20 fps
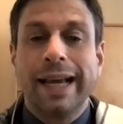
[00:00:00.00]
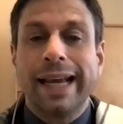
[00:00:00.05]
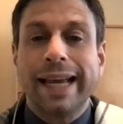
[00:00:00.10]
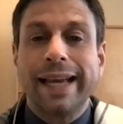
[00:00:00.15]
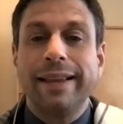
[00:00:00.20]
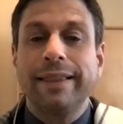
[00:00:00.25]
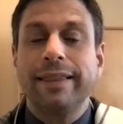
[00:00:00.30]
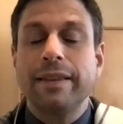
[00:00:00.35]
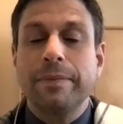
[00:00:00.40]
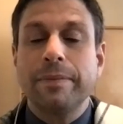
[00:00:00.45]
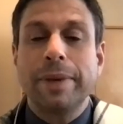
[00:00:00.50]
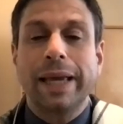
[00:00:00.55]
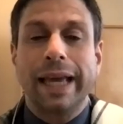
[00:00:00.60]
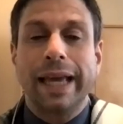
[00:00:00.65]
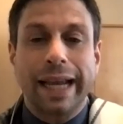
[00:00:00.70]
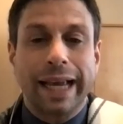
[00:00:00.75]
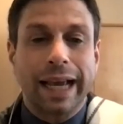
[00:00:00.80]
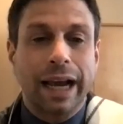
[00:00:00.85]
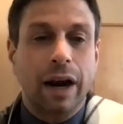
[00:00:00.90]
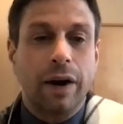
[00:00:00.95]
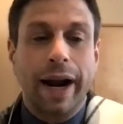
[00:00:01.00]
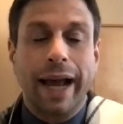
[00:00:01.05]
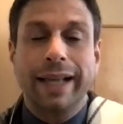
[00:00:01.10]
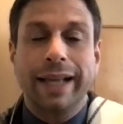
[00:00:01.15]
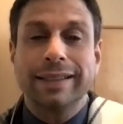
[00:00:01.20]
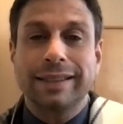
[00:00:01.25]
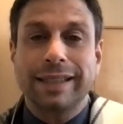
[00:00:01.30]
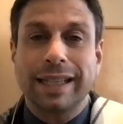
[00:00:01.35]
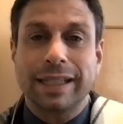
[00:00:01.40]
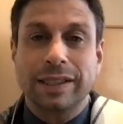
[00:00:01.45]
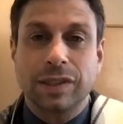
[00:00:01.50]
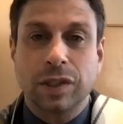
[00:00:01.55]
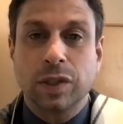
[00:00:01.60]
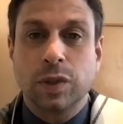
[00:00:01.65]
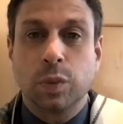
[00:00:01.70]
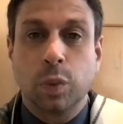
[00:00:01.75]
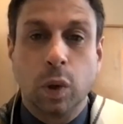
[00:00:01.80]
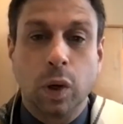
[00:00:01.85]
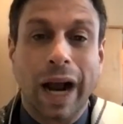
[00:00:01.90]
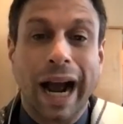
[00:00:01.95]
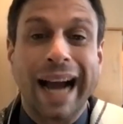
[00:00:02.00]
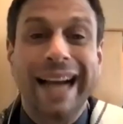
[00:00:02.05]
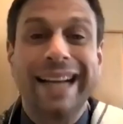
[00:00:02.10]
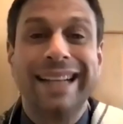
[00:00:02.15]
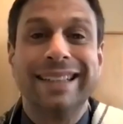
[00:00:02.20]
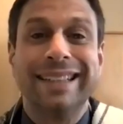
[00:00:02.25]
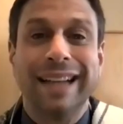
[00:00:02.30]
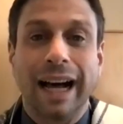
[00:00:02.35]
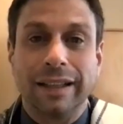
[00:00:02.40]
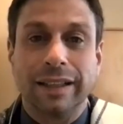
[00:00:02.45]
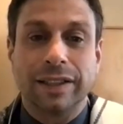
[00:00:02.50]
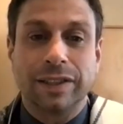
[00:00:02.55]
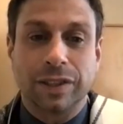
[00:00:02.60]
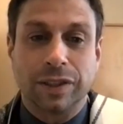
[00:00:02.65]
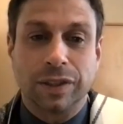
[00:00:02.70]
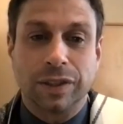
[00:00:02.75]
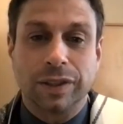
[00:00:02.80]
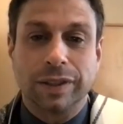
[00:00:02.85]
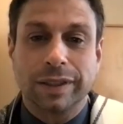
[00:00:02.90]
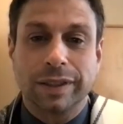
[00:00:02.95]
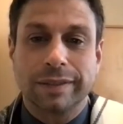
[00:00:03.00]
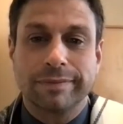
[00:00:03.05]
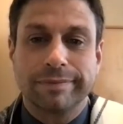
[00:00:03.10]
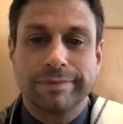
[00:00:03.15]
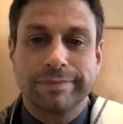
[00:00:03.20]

in the beginning our ancestors were idolaters.